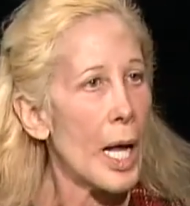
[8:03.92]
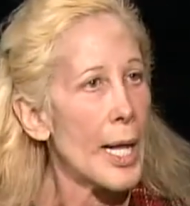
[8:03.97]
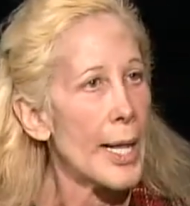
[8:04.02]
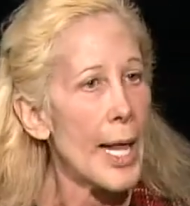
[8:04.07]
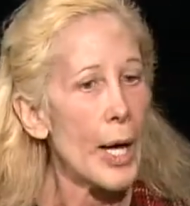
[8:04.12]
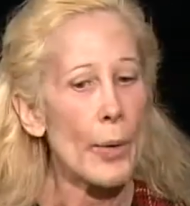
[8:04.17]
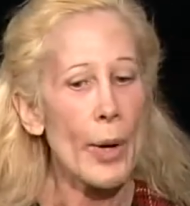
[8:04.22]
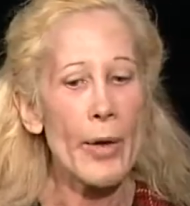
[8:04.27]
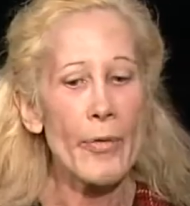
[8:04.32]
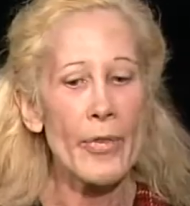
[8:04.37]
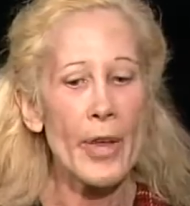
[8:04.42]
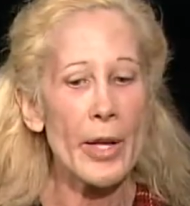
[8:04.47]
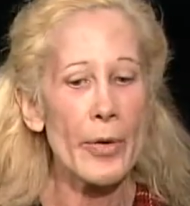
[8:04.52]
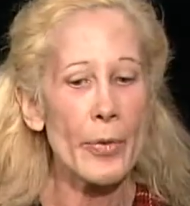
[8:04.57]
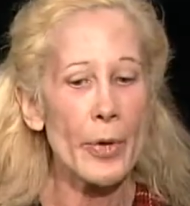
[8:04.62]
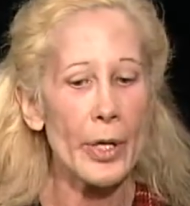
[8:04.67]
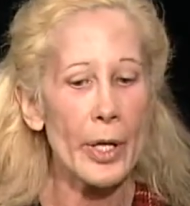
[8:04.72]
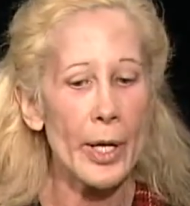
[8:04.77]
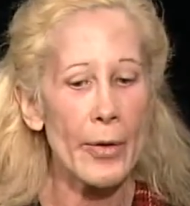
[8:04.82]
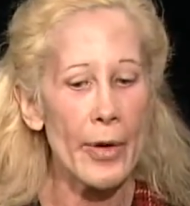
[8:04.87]
Now, if
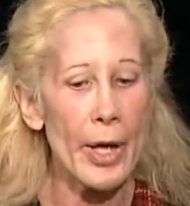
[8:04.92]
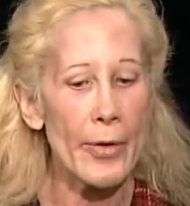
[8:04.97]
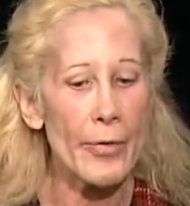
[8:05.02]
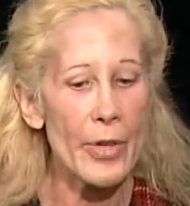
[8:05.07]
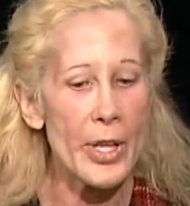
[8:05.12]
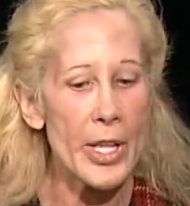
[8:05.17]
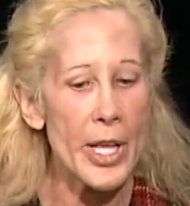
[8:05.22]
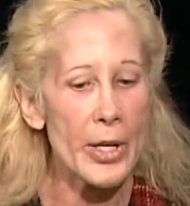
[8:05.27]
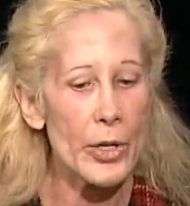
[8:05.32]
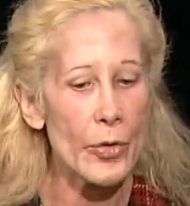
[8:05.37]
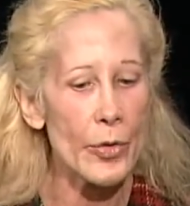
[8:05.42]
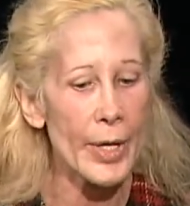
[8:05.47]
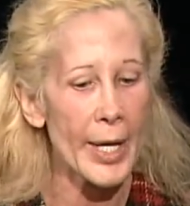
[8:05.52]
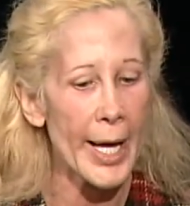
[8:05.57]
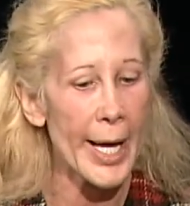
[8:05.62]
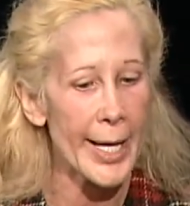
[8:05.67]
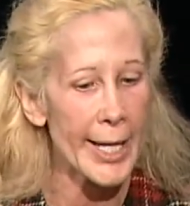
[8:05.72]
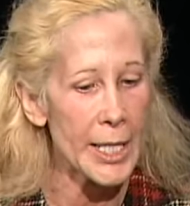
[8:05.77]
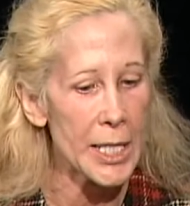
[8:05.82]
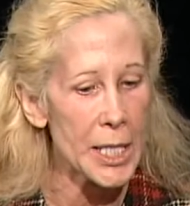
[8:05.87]
they
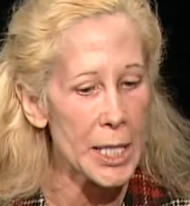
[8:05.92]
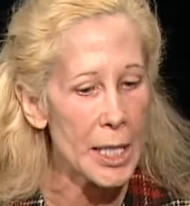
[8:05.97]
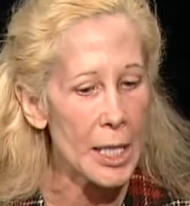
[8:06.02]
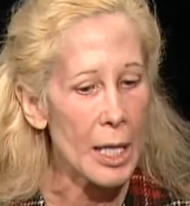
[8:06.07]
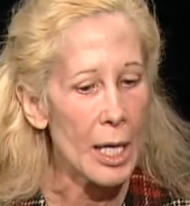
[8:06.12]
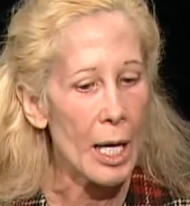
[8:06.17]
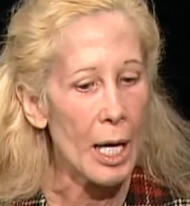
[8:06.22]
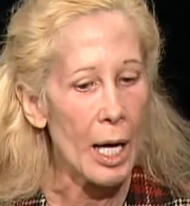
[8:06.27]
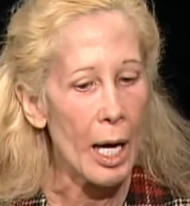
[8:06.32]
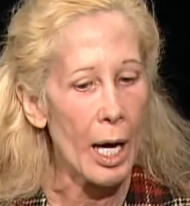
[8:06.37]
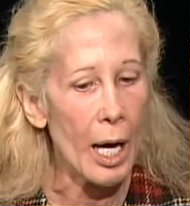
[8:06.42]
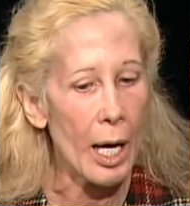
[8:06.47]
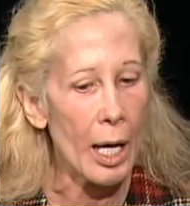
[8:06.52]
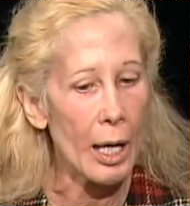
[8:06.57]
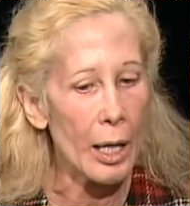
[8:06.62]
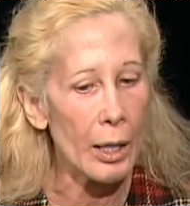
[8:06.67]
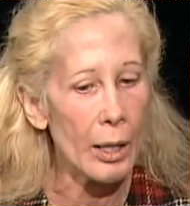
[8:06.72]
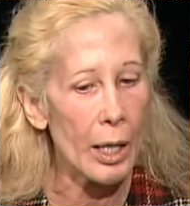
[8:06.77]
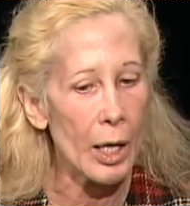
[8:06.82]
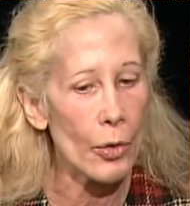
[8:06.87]
create
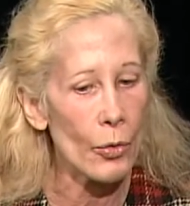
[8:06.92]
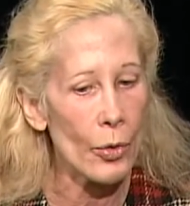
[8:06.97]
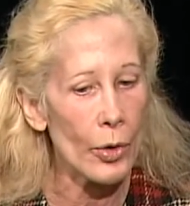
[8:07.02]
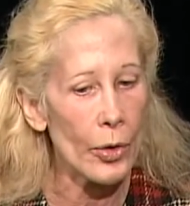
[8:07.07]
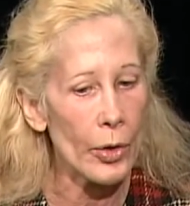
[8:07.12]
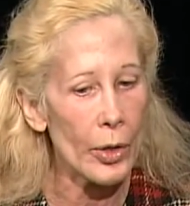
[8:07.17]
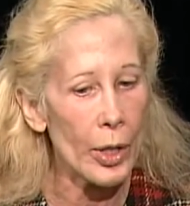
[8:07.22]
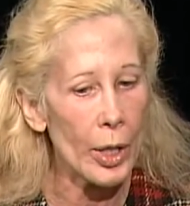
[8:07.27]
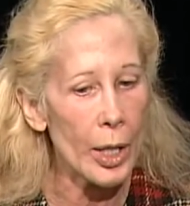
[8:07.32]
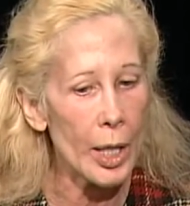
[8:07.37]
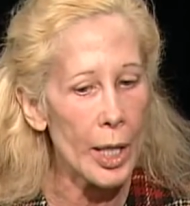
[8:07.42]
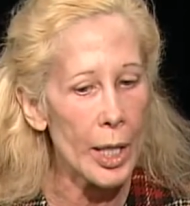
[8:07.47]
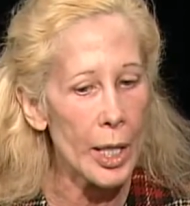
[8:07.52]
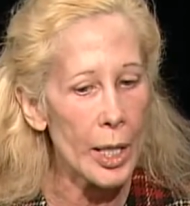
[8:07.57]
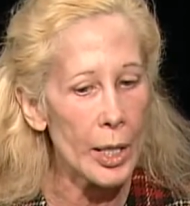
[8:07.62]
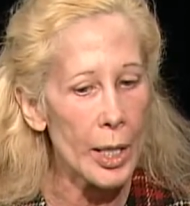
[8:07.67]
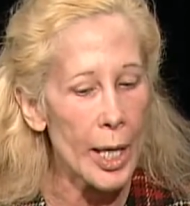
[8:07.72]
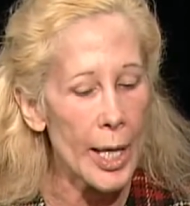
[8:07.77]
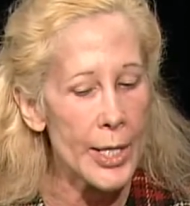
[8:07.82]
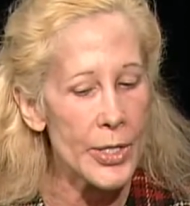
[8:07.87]
a
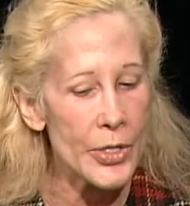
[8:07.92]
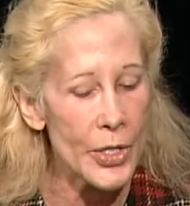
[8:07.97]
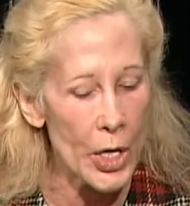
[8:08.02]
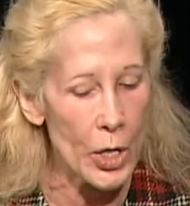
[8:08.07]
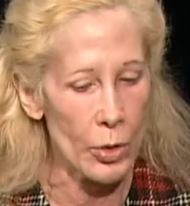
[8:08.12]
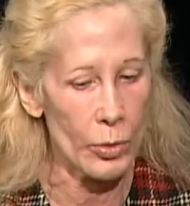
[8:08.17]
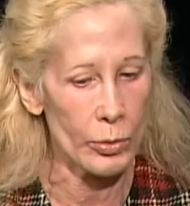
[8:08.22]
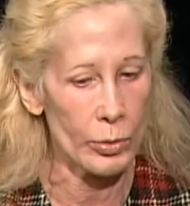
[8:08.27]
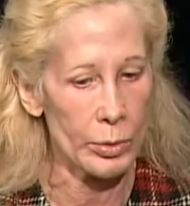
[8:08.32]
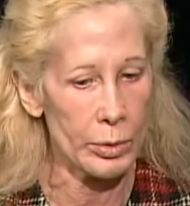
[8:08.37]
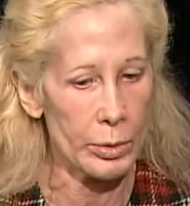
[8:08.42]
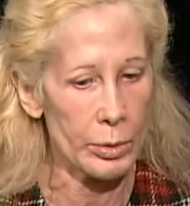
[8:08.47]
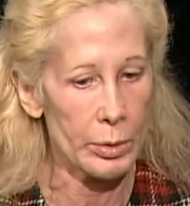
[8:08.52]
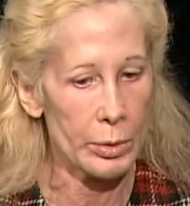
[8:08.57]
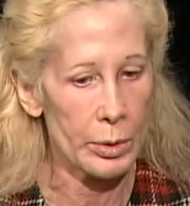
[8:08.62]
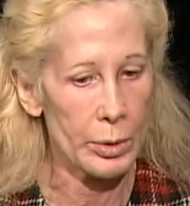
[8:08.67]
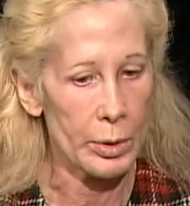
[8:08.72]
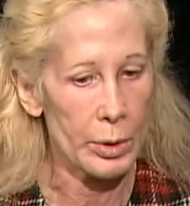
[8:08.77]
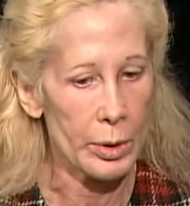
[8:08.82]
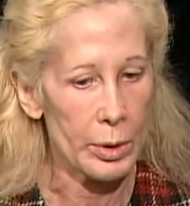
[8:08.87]
zone,
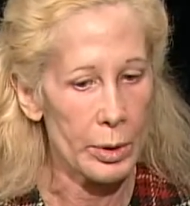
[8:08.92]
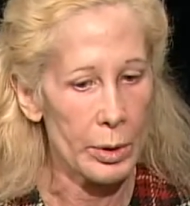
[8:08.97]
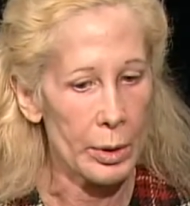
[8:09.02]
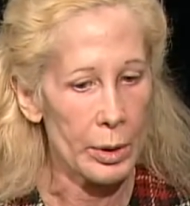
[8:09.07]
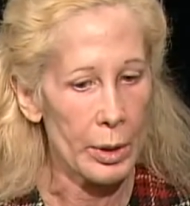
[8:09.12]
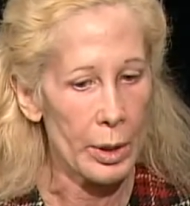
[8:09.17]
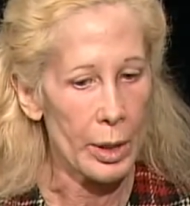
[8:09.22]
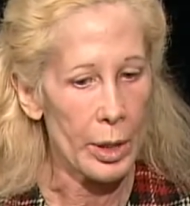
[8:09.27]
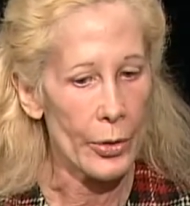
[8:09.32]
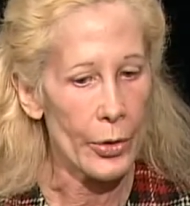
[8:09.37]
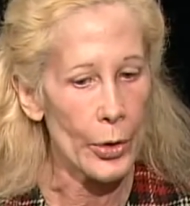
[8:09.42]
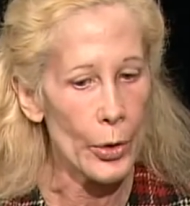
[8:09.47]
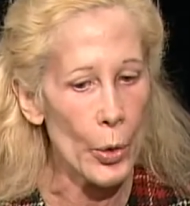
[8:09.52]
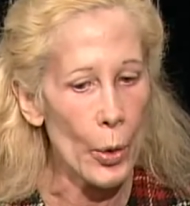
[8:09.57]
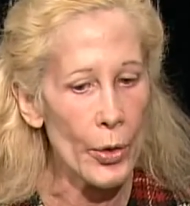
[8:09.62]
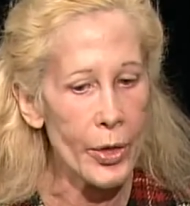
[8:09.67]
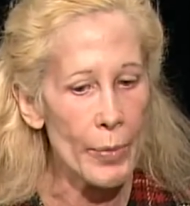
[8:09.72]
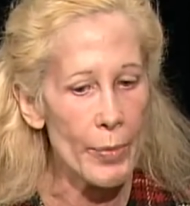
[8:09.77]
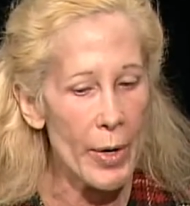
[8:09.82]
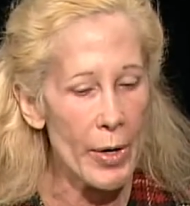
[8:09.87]
the
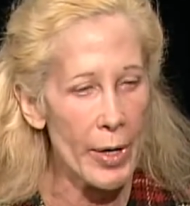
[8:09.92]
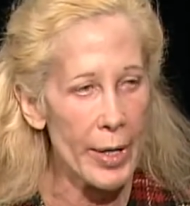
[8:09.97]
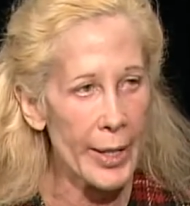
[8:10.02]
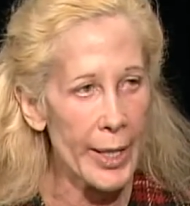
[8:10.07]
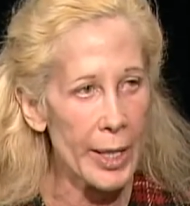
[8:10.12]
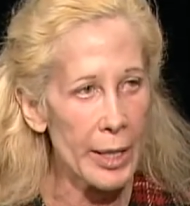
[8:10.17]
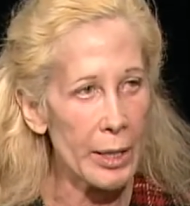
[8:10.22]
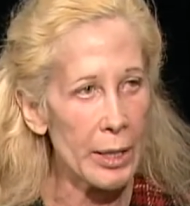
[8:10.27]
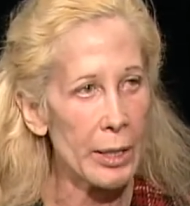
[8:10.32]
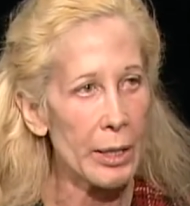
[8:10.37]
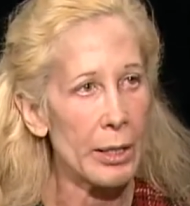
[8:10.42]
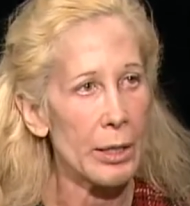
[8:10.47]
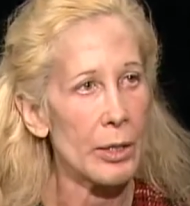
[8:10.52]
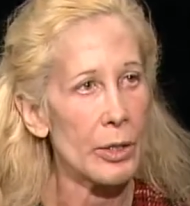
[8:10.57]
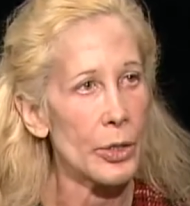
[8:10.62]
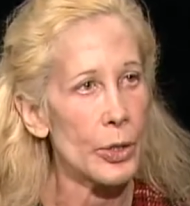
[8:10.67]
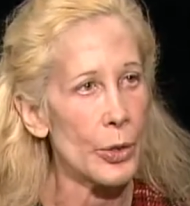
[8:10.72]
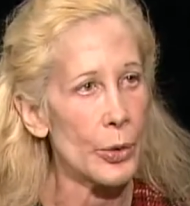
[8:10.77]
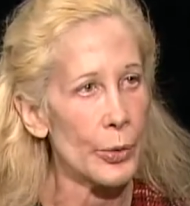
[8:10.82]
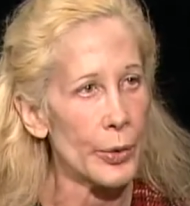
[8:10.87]
North American
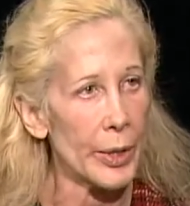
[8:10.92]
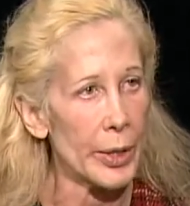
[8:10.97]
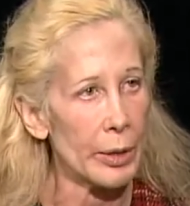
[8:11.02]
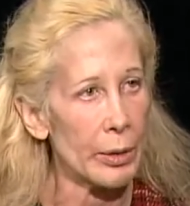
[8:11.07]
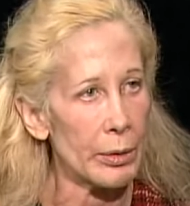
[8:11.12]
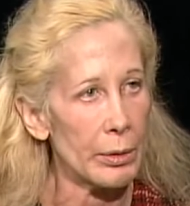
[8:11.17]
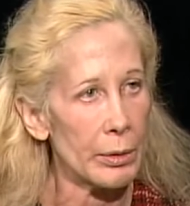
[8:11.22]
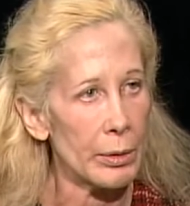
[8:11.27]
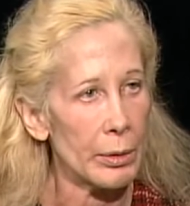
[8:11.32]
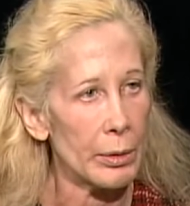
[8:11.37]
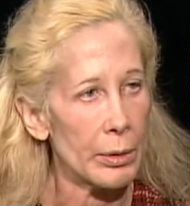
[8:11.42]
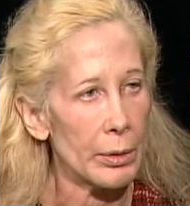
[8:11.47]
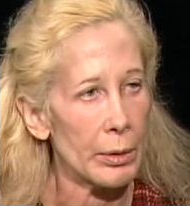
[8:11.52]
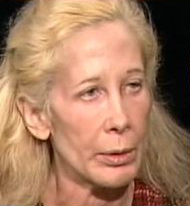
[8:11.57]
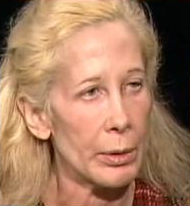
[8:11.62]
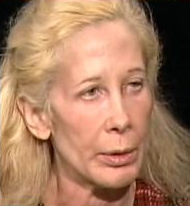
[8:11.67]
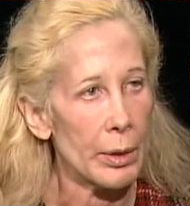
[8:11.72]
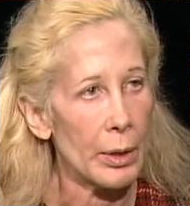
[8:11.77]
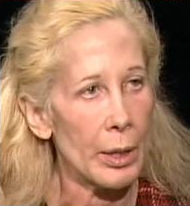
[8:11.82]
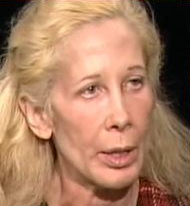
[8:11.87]
Union,
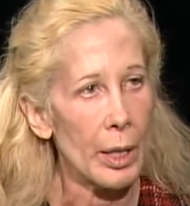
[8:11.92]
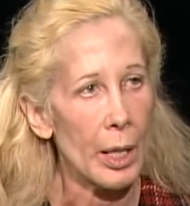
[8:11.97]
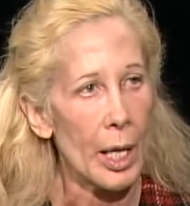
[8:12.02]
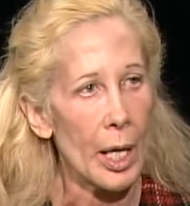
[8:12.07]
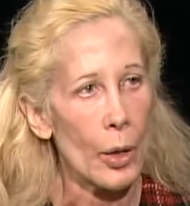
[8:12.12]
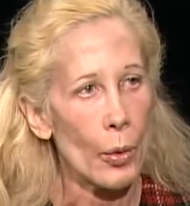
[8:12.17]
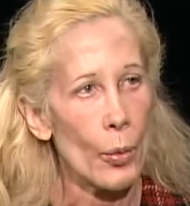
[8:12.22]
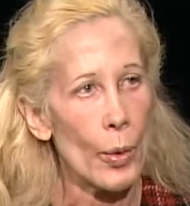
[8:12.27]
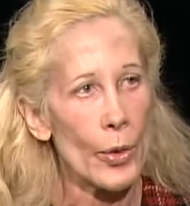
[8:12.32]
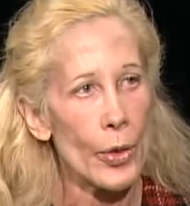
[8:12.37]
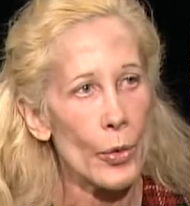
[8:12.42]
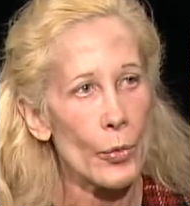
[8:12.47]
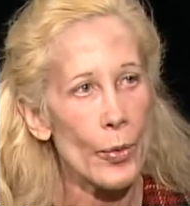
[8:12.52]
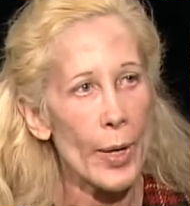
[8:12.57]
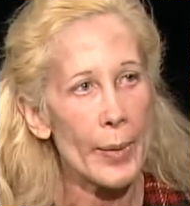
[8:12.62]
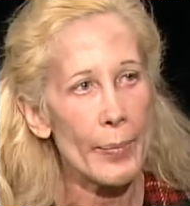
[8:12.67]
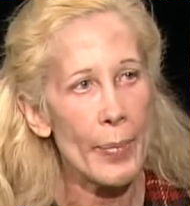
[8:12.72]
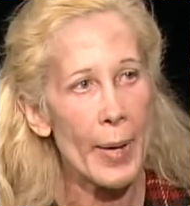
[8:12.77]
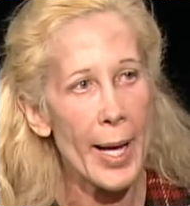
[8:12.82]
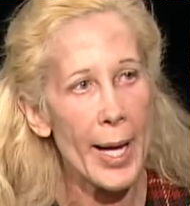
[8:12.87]
with a
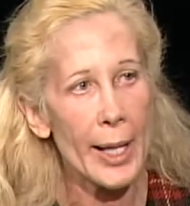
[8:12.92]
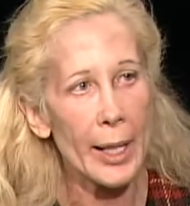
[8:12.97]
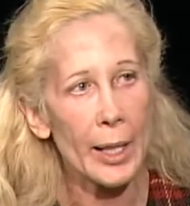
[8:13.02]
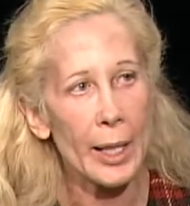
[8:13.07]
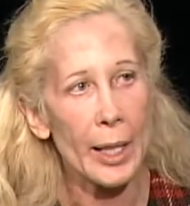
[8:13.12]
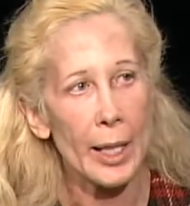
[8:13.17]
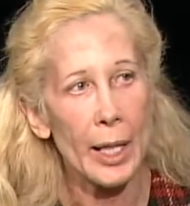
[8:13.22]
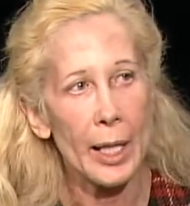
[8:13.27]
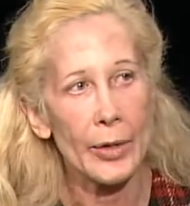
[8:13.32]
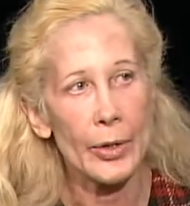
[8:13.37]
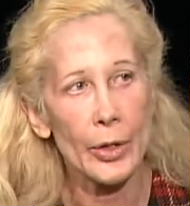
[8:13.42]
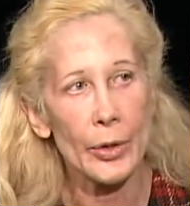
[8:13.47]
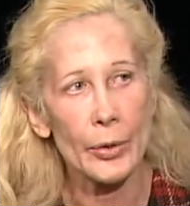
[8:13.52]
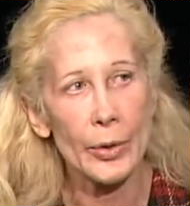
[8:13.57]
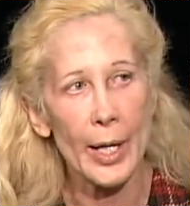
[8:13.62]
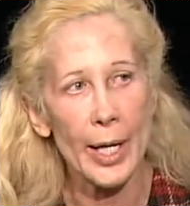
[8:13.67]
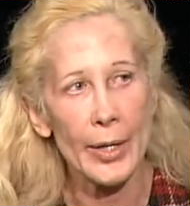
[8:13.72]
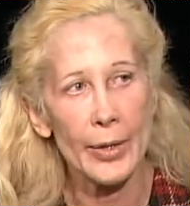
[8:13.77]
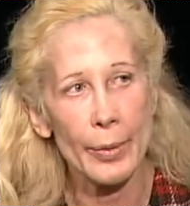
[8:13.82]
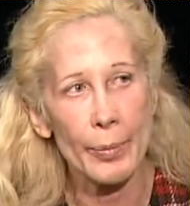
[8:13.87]
redback and
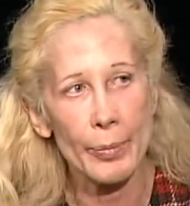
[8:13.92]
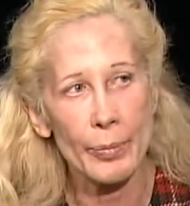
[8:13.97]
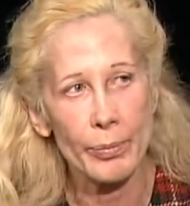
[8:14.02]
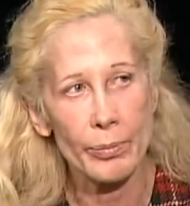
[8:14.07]
the